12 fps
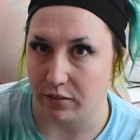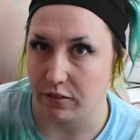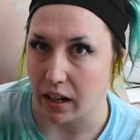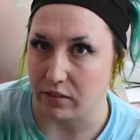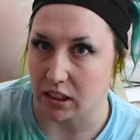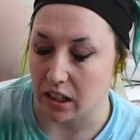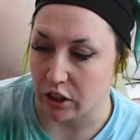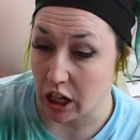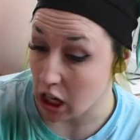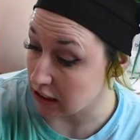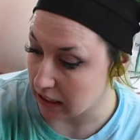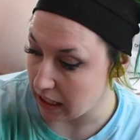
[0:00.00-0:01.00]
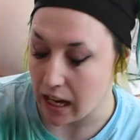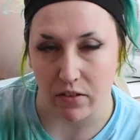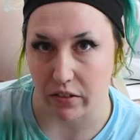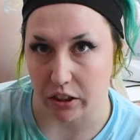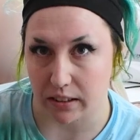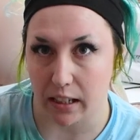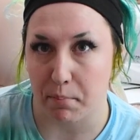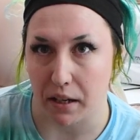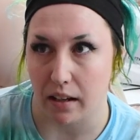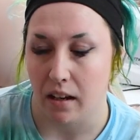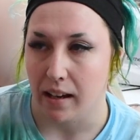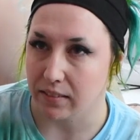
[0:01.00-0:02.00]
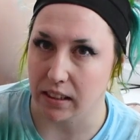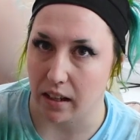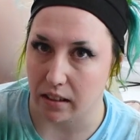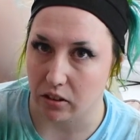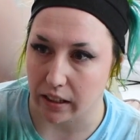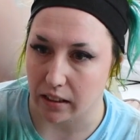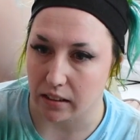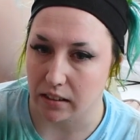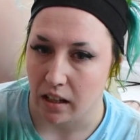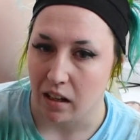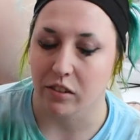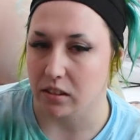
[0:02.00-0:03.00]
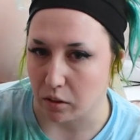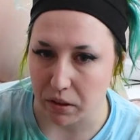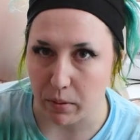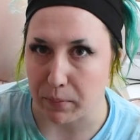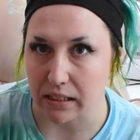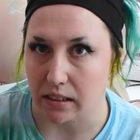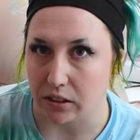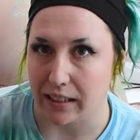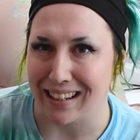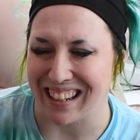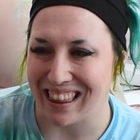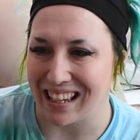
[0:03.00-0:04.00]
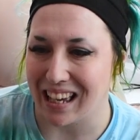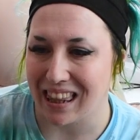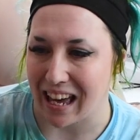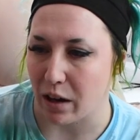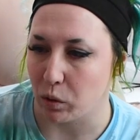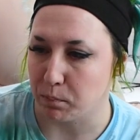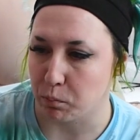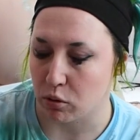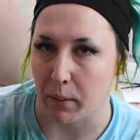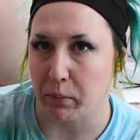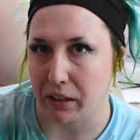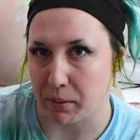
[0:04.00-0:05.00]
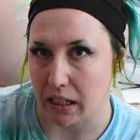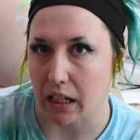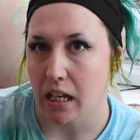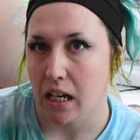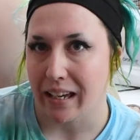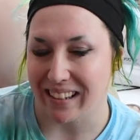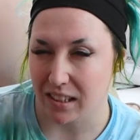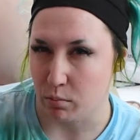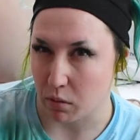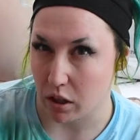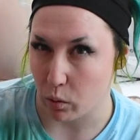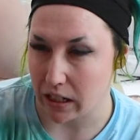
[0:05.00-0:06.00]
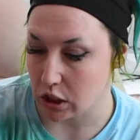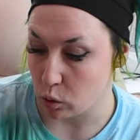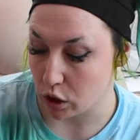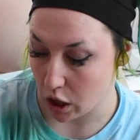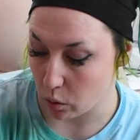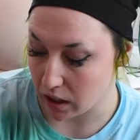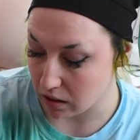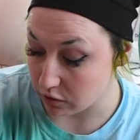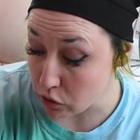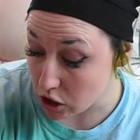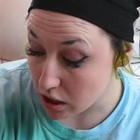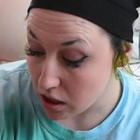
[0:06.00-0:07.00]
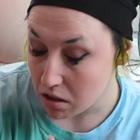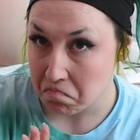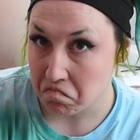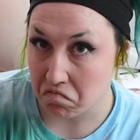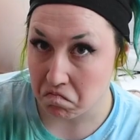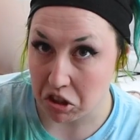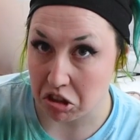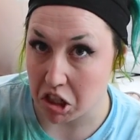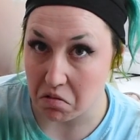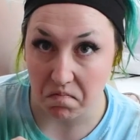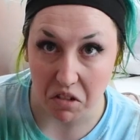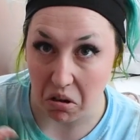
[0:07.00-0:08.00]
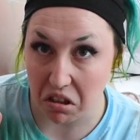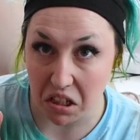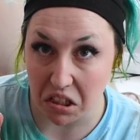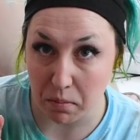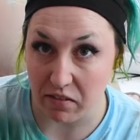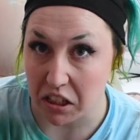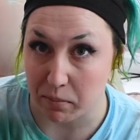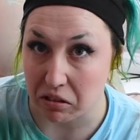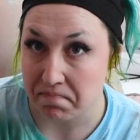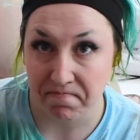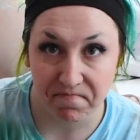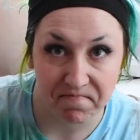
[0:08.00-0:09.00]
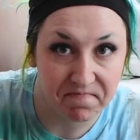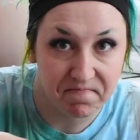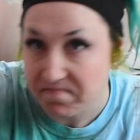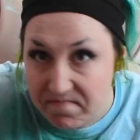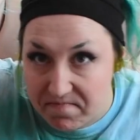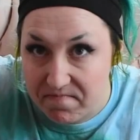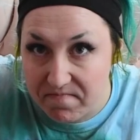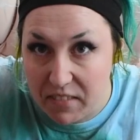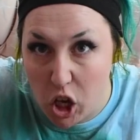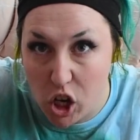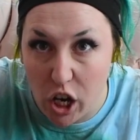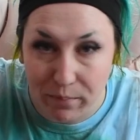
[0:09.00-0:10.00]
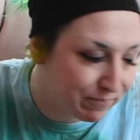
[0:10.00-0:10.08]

I've discovered cos clay. I've never used it, but I've seen other creators for sculpting purposes use it, and I think that would probably be a smarter way to go in the future. Just to know, the whole thing needs to be flexible. Hey man,